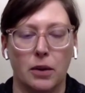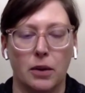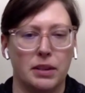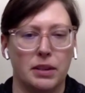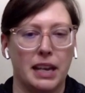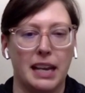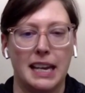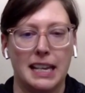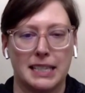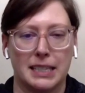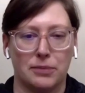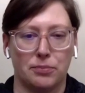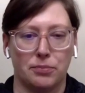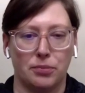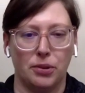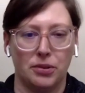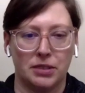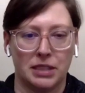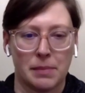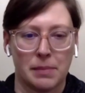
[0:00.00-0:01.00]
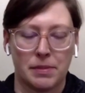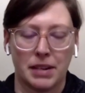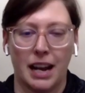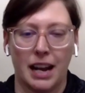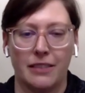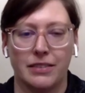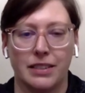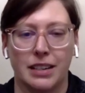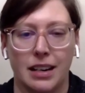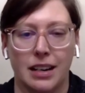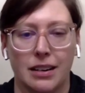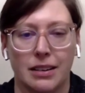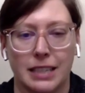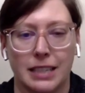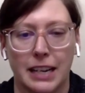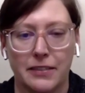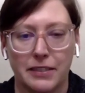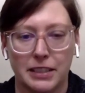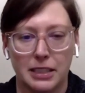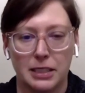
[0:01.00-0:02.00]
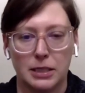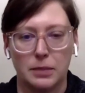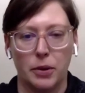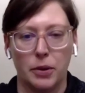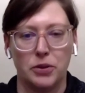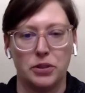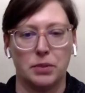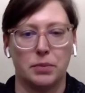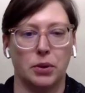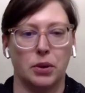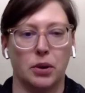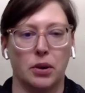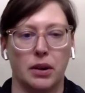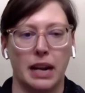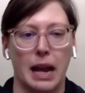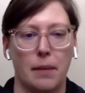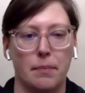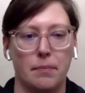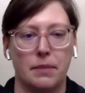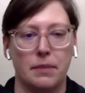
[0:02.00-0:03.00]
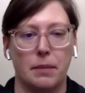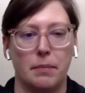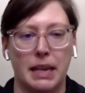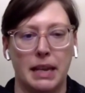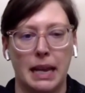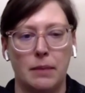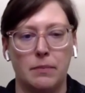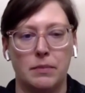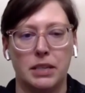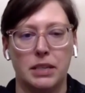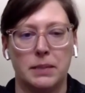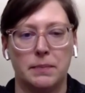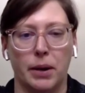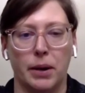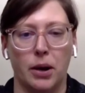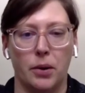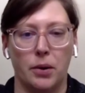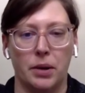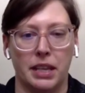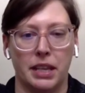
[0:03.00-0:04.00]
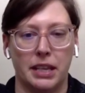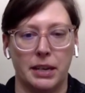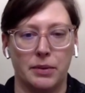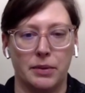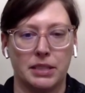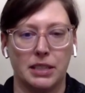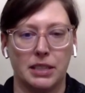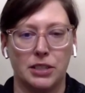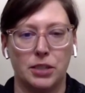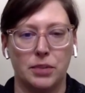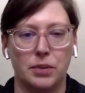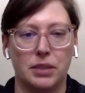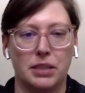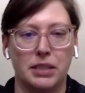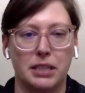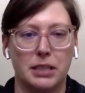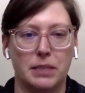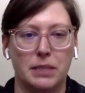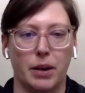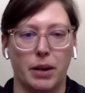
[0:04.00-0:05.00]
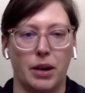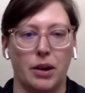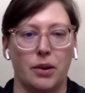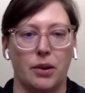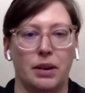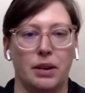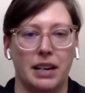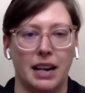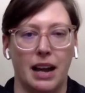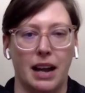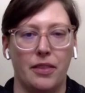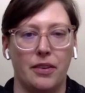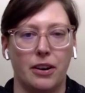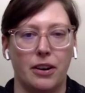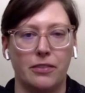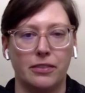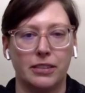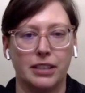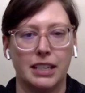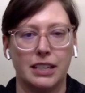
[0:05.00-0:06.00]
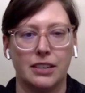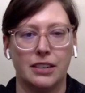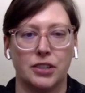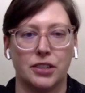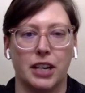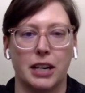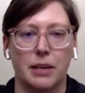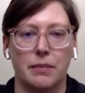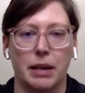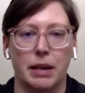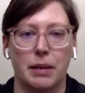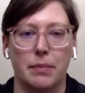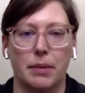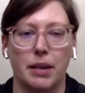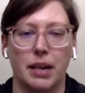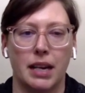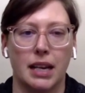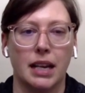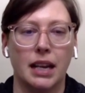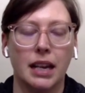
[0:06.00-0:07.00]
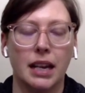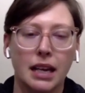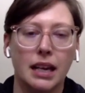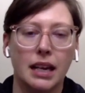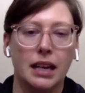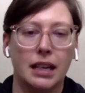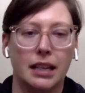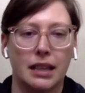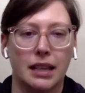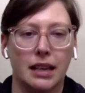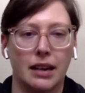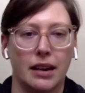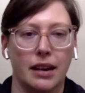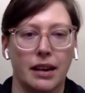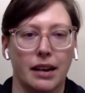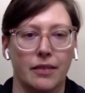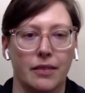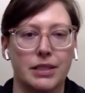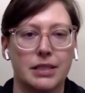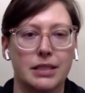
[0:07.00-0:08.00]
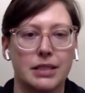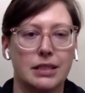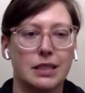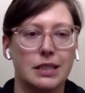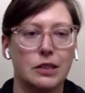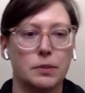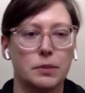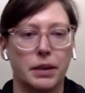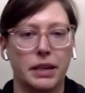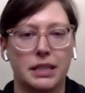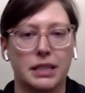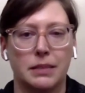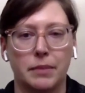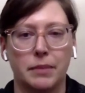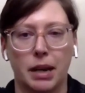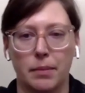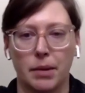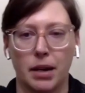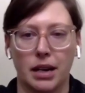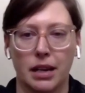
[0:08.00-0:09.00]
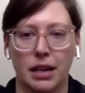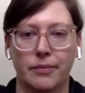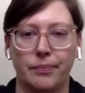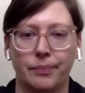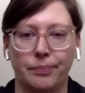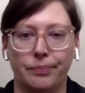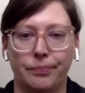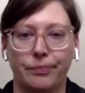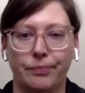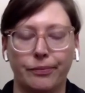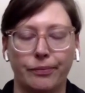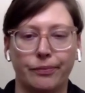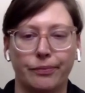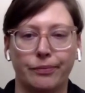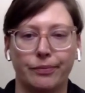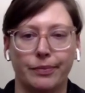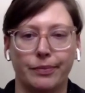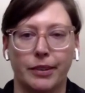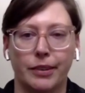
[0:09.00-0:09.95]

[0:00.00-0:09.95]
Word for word: oh, he gets a real deep dive in here. David Disposable, an app that became Dispo, and then there was an issue with Dispo, and now they're over here trying to make money. There you go. This is the newest place to make money mm-hmm.